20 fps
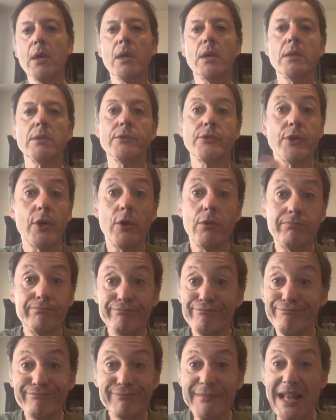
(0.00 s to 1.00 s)
So
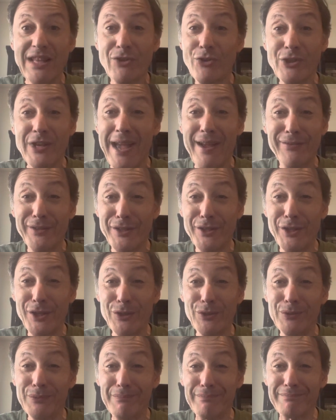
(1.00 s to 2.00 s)
that's all you have to
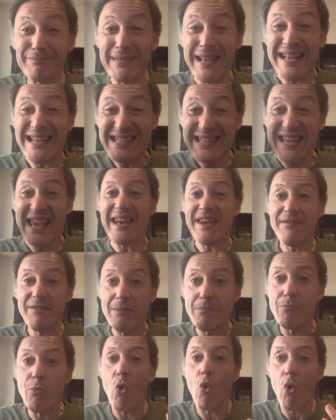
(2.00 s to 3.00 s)
do to get
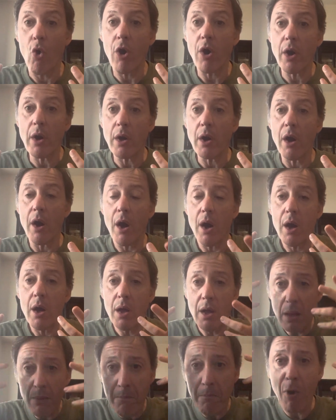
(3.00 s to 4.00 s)
even more
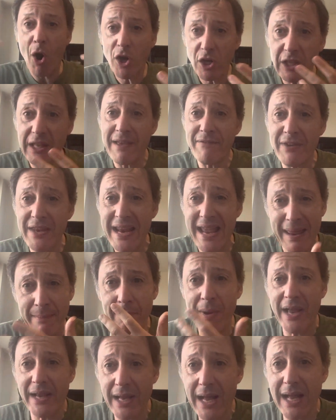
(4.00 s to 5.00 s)
Mark Levitt and
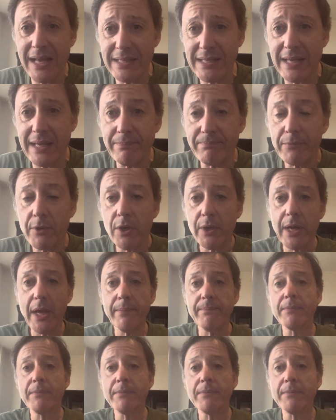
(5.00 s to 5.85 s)
my content. Okay.